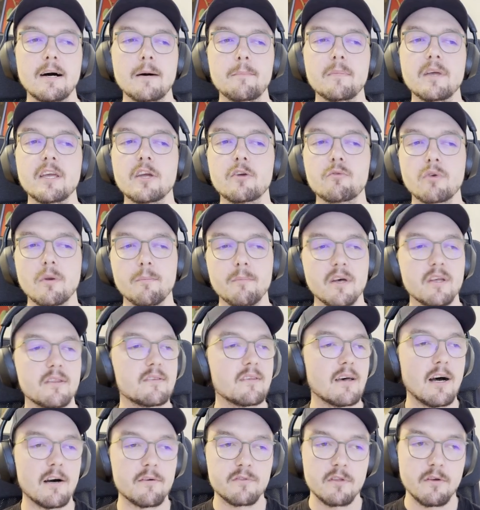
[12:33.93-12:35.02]
increment
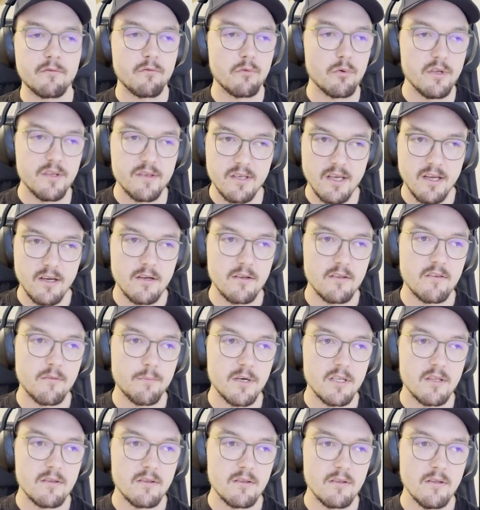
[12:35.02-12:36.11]
after 3 seconds
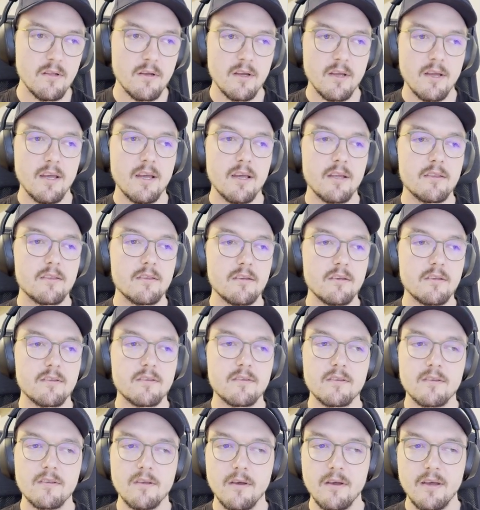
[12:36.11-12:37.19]
button,
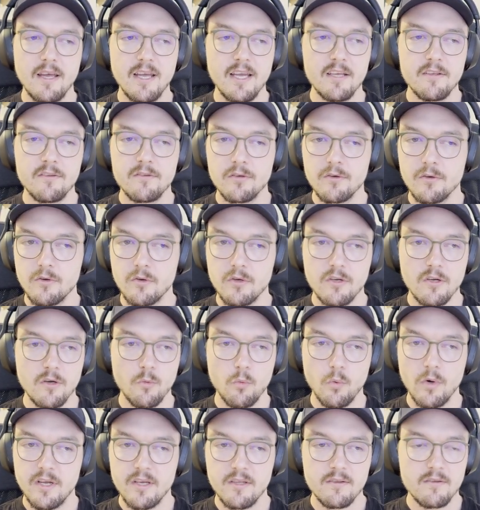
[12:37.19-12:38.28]
this async
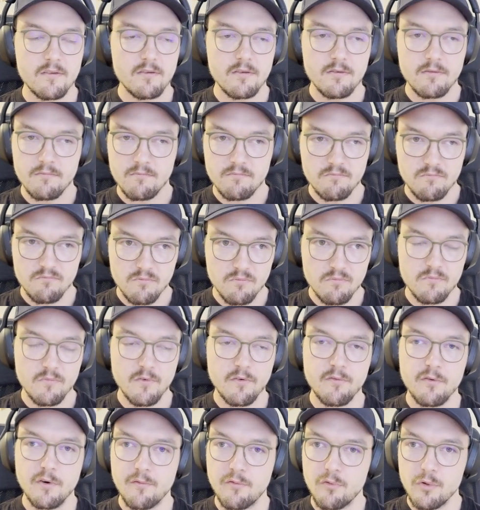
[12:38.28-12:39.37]
await
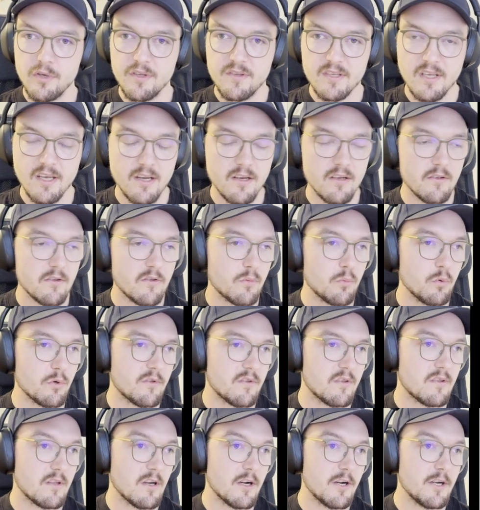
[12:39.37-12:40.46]
for 3 seconds would
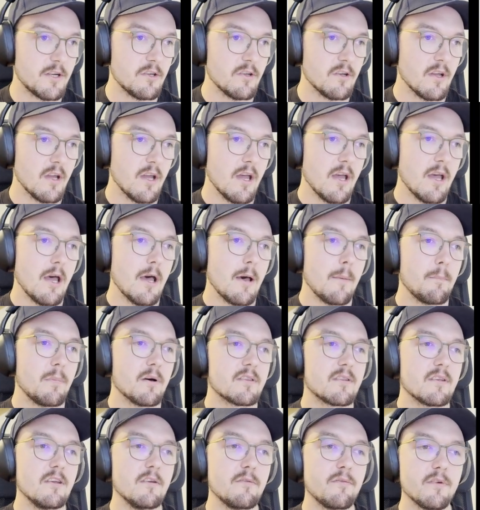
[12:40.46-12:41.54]
start.
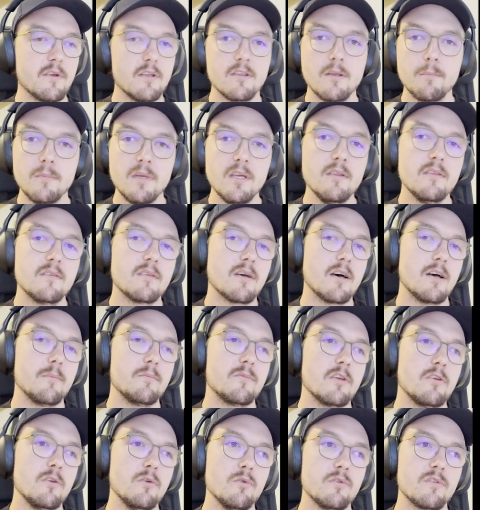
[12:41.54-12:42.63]
But if in the meantime
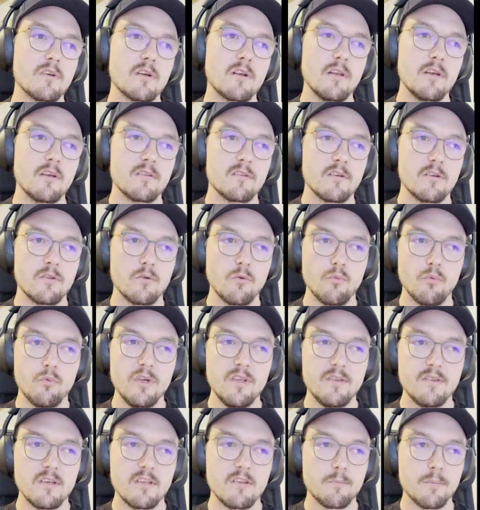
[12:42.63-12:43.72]
the user clicks on the
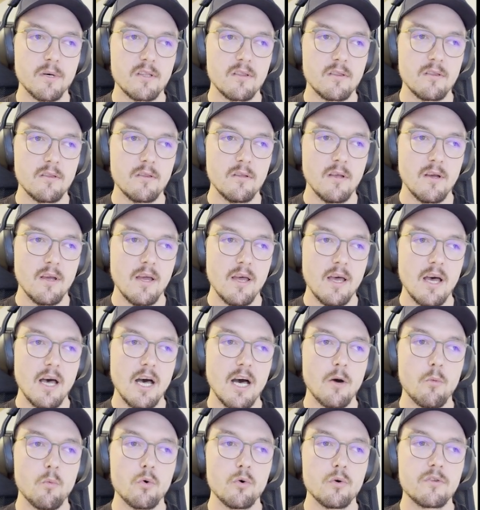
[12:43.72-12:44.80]
reset button, I
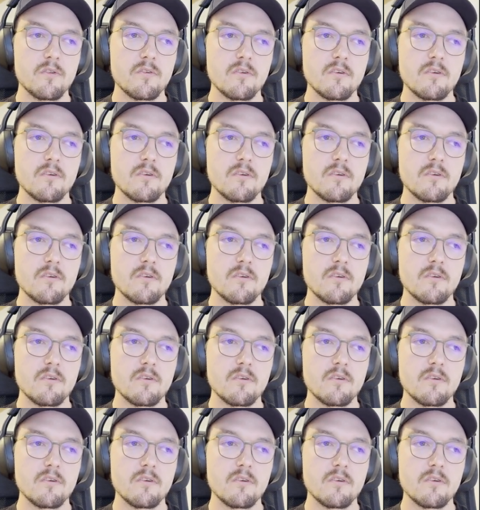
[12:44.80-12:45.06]
would